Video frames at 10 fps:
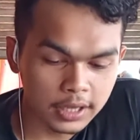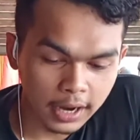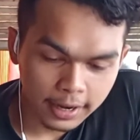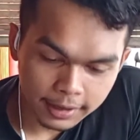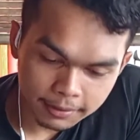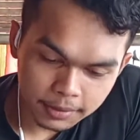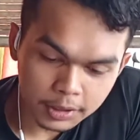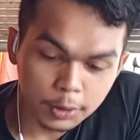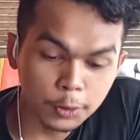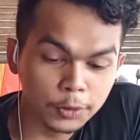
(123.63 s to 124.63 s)
of betta
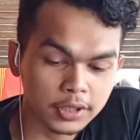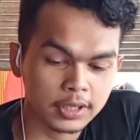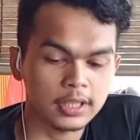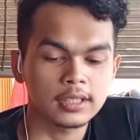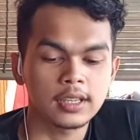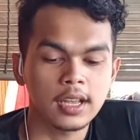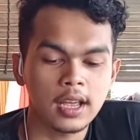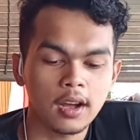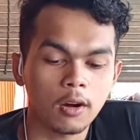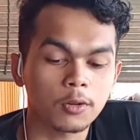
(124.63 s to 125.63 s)
fish have been
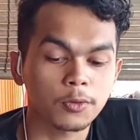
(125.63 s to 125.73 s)
cooked